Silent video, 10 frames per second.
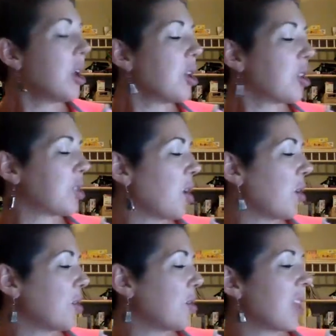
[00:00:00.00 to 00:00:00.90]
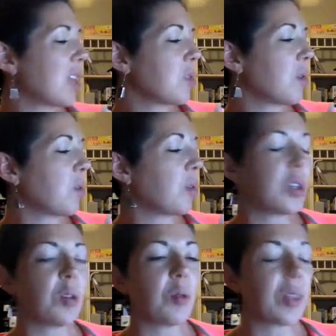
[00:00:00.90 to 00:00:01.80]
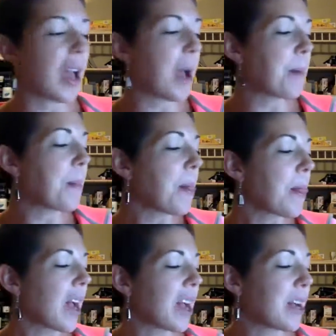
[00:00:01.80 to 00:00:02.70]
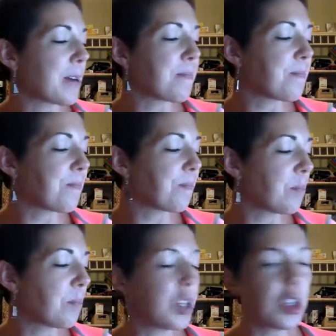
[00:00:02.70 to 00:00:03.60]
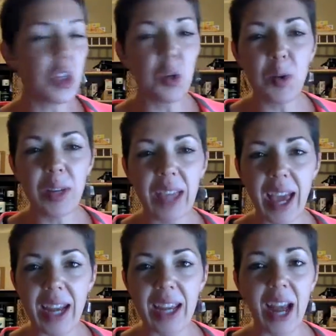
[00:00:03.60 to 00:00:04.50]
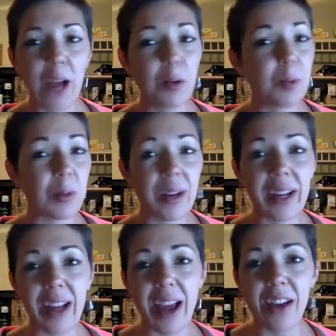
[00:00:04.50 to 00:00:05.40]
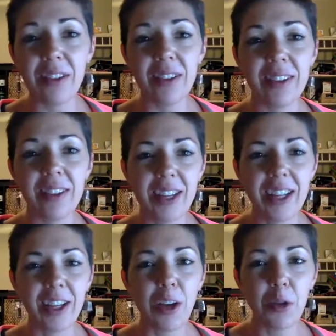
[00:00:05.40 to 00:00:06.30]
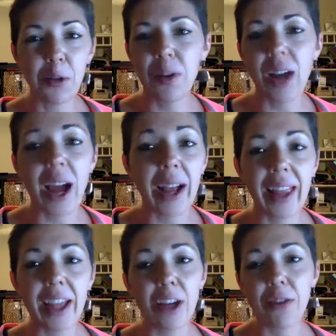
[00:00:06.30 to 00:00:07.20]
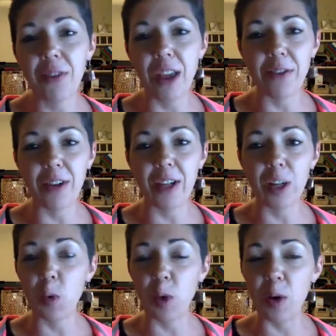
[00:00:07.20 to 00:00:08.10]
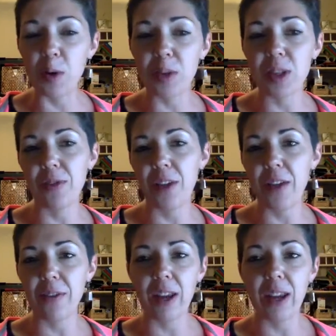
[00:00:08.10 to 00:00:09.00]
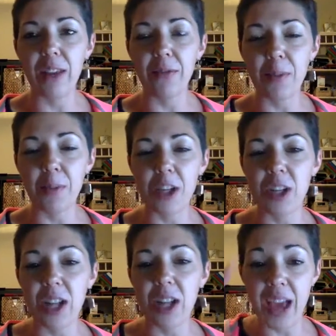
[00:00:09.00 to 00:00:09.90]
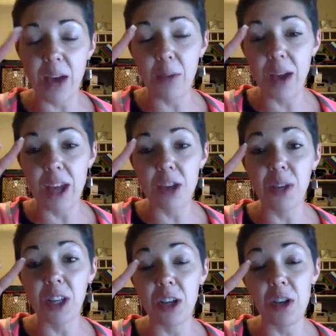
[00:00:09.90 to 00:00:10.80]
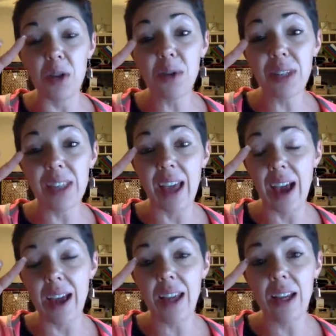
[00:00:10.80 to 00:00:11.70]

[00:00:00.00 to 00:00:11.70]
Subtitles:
So that's what we'll do with that. But do get it. I would print it out, go through and highlight your favorite quotes, your favorite information. And that way you can use that